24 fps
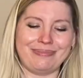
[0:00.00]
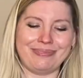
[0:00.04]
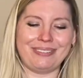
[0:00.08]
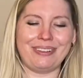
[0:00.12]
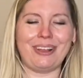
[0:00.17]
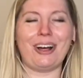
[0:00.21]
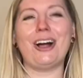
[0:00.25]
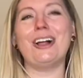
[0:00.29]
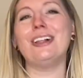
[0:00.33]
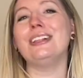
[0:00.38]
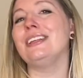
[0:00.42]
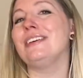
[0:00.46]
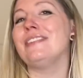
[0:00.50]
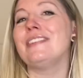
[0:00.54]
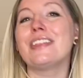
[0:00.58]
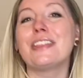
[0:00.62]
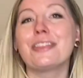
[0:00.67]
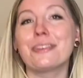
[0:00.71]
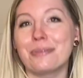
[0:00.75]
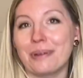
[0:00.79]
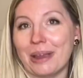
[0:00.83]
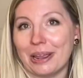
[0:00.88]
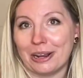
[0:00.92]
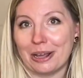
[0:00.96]
I'll leave a
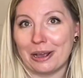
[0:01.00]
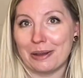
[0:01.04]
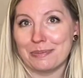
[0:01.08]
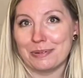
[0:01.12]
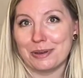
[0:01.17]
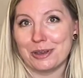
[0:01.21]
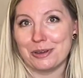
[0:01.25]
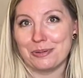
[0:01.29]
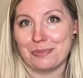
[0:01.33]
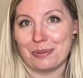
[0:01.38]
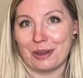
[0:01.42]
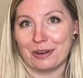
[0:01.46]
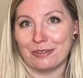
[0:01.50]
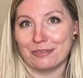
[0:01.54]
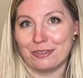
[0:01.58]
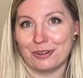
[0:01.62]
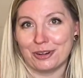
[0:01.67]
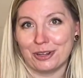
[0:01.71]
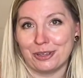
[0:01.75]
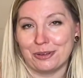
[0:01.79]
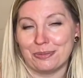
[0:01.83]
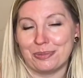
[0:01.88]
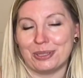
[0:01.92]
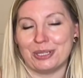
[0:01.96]
ThredUp coupon for
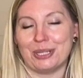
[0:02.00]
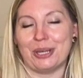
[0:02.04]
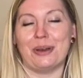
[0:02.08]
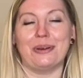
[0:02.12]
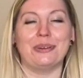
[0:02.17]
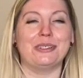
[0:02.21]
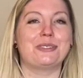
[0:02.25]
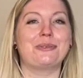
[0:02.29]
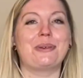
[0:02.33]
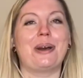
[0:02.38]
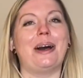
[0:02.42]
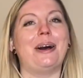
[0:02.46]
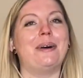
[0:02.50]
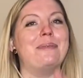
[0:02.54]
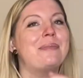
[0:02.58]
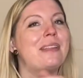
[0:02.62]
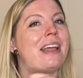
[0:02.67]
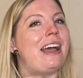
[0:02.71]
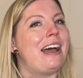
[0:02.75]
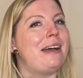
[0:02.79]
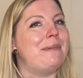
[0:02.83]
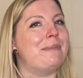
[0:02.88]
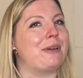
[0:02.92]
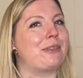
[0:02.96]
you below as well.
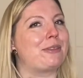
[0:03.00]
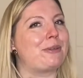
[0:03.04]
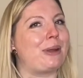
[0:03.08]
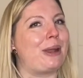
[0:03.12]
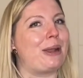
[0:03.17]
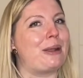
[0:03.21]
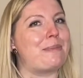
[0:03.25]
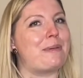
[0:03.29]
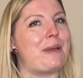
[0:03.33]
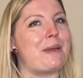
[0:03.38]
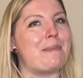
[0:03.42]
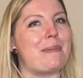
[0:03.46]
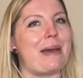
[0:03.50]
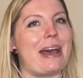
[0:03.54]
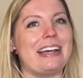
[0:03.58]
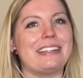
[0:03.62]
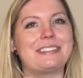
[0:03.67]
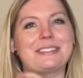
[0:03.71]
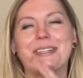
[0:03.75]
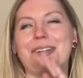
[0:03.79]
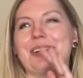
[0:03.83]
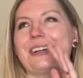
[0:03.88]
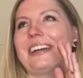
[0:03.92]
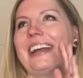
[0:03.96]
I'm a ThredUp
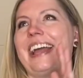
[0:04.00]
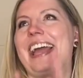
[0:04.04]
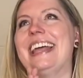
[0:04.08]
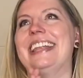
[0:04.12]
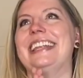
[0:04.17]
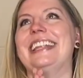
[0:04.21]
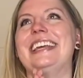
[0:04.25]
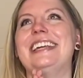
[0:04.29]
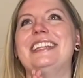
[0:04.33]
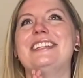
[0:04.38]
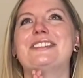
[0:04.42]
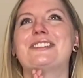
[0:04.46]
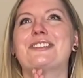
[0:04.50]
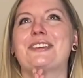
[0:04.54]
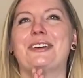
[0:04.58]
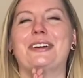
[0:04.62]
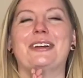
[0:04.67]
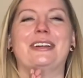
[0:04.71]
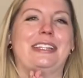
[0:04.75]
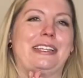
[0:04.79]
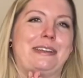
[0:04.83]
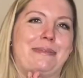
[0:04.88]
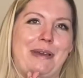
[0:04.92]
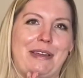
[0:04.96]
ambassador and it is
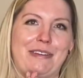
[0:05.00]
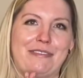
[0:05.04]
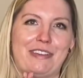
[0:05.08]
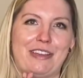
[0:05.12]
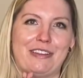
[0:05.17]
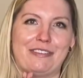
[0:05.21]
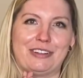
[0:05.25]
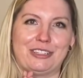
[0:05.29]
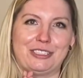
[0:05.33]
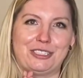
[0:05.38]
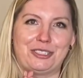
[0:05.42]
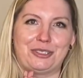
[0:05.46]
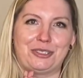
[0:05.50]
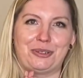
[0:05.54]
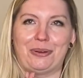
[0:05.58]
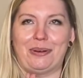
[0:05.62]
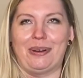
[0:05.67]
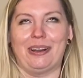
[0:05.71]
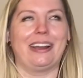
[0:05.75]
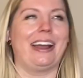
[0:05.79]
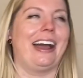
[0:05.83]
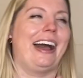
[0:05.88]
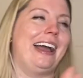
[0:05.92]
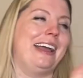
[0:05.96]
currently my favorite
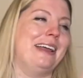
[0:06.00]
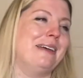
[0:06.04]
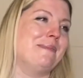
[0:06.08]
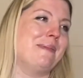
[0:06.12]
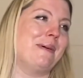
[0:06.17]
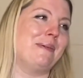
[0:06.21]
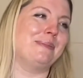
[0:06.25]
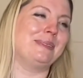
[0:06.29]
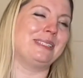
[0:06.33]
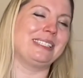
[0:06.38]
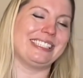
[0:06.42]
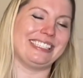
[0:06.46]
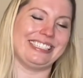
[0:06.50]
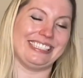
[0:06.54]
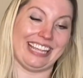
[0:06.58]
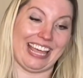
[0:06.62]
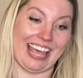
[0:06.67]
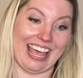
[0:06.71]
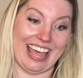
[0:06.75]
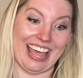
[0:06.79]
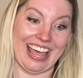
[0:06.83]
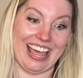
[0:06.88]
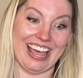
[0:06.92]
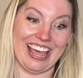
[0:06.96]
store. I am
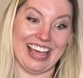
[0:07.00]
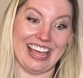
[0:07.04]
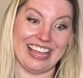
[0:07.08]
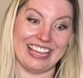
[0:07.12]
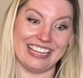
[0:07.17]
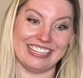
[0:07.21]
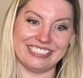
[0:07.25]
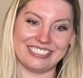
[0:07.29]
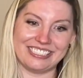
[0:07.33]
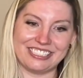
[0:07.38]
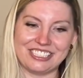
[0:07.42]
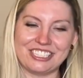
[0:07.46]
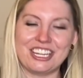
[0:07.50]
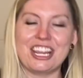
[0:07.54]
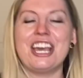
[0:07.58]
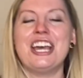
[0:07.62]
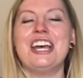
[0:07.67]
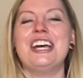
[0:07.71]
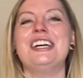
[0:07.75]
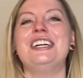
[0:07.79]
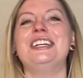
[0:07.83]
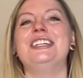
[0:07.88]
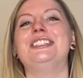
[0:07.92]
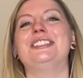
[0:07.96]
obsessed.
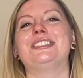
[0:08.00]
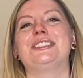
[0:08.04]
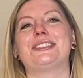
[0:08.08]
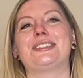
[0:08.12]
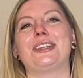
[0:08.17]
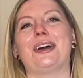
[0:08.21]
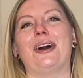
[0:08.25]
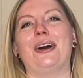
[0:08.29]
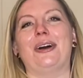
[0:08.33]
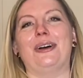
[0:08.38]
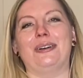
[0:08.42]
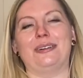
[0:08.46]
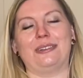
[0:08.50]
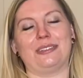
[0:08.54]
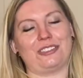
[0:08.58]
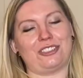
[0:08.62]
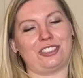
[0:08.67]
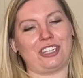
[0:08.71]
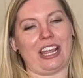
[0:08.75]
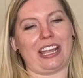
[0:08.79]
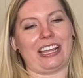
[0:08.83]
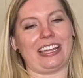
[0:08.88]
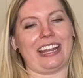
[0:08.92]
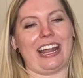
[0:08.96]
So
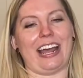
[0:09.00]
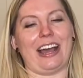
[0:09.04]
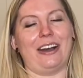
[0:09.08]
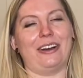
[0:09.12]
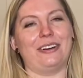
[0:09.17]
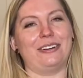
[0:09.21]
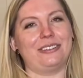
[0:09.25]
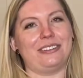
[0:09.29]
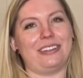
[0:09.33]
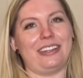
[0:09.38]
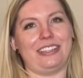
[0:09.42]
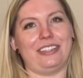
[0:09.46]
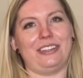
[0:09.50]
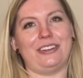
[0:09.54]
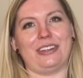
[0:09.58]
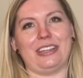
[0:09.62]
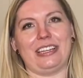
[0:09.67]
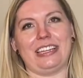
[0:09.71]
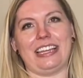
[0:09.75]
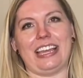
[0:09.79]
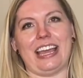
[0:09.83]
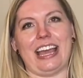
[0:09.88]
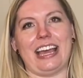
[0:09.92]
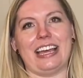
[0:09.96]
check it out. You
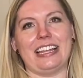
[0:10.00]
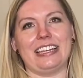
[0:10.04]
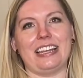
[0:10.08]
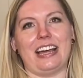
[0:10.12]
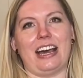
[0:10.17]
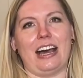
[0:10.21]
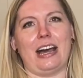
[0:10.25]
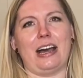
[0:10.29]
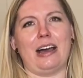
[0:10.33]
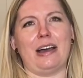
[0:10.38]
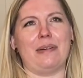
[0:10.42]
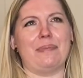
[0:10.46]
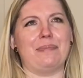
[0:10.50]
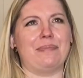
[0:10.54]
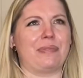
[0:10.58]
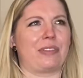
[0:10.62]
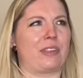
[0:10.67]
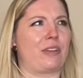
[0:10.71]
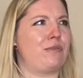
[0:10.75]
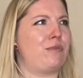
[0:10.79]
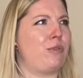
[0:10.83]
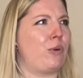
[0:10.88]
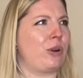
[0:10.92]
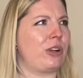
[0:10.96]
can get
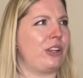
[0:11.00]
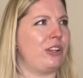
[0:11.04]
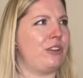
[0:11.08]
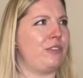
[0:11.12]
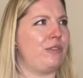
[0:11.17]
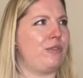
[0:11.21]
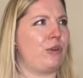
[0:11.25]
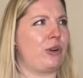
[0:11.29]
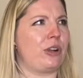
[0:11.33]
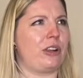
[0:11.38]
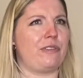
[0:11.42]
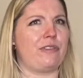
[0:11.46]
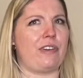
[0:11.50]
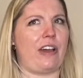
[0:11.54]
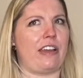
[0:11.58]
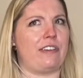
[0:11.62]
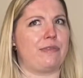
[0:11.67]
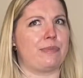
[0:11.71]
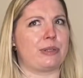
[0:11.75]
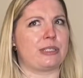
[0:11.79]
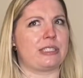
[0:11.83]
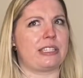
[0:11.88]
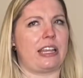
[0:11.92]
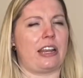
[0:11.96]
40 to
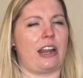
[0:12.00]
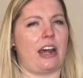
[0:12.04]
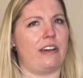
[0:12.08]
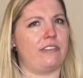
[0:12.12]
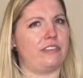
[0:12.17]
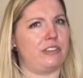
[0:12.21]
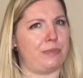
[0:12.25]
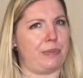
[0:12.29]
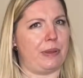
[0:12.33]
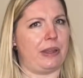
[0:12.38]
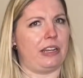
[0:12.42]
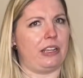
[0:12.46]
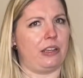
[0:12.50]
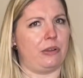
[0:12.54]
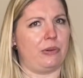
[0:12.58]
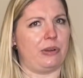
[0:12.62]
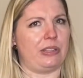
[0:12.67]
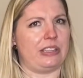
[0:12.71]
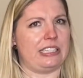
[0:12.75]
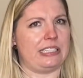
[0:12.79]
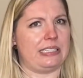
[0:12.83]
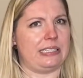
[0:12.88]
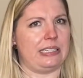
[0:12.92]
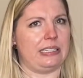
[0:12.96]
45% off, depending on
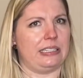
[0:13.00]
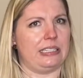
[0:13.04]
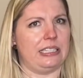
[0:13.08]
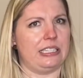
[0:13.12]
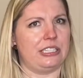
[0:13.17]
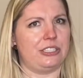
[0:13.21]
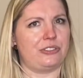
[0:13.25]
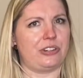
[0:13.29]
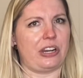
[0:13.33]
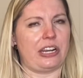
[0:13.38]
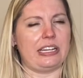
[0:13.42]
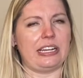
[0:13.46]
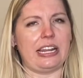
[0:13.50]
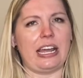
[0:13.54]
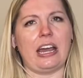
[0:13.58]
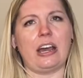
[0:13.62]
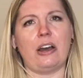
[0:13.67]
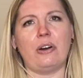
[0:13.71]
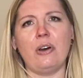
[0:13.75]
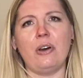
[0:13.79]
what the deal is right now,